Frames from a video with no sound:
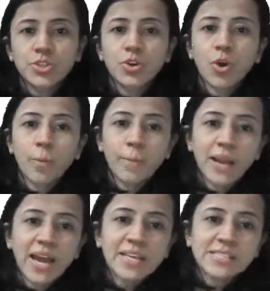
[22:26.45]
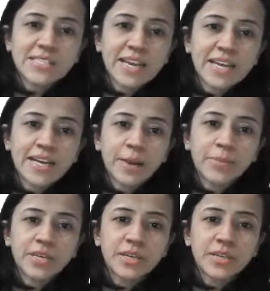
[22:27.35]
compliance diagram
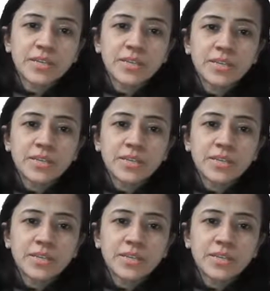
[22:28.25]
here,